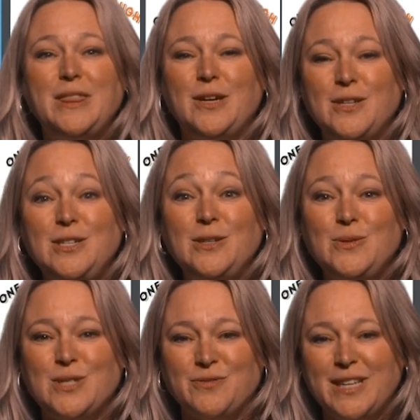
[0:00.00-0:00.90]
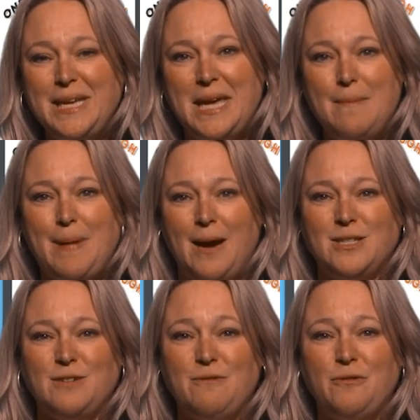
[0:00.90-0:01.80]
the good news and really keep
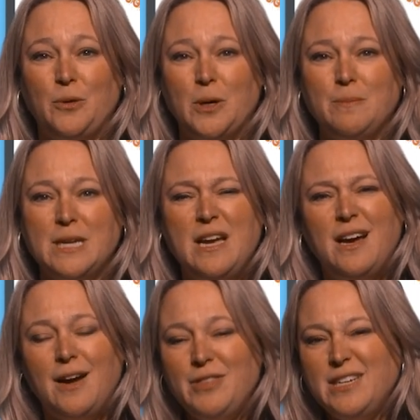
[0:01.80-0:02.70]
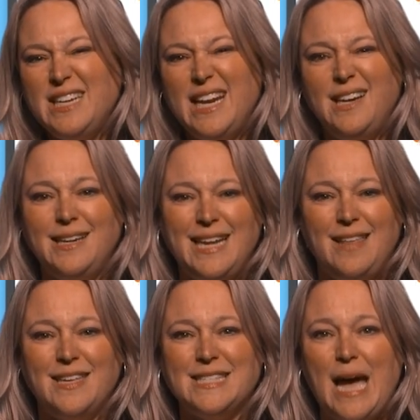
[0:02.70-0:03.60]
parents informed of the day-to-day
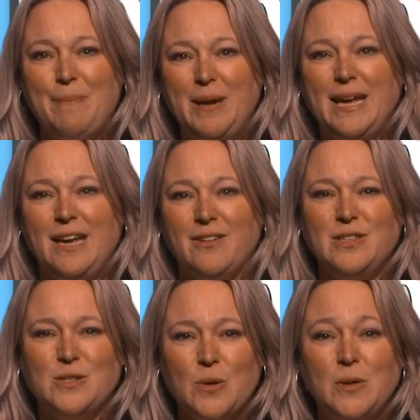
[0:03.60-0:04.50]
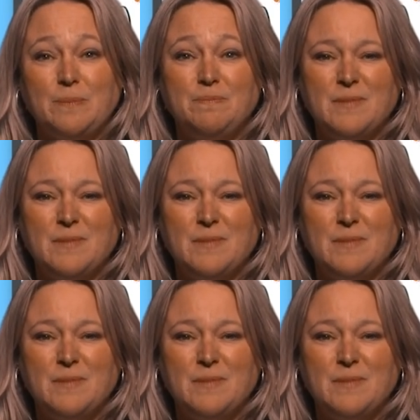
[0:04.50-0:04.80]
that's happening here in the school.